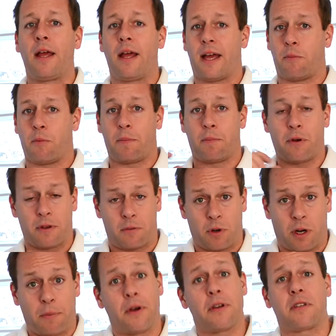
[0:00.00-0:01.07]
and when
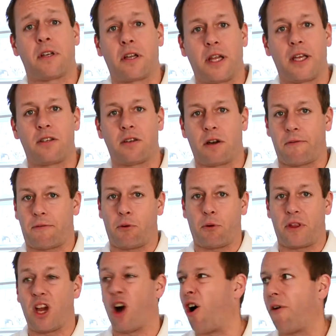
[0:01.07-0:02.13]
a person clicks on it for
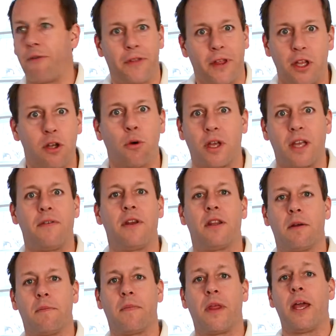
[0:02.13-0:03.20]
the offer that you're giving
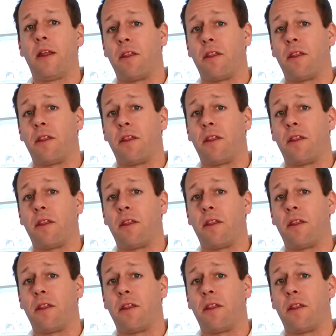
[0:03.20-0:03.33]
them,